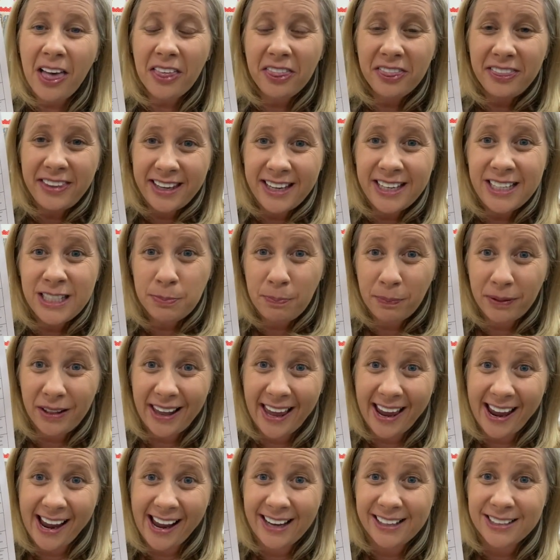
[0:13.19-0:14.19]
These
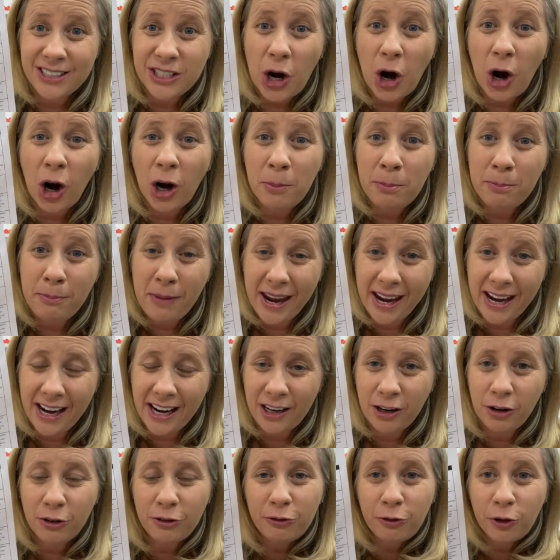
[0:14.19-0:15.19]
plans are
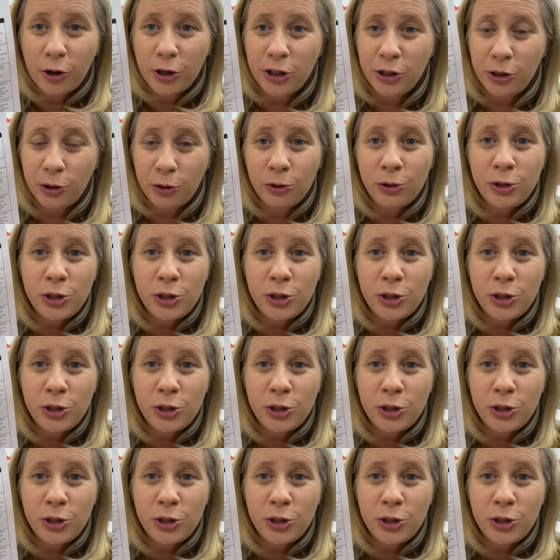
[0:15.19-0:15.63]
made for you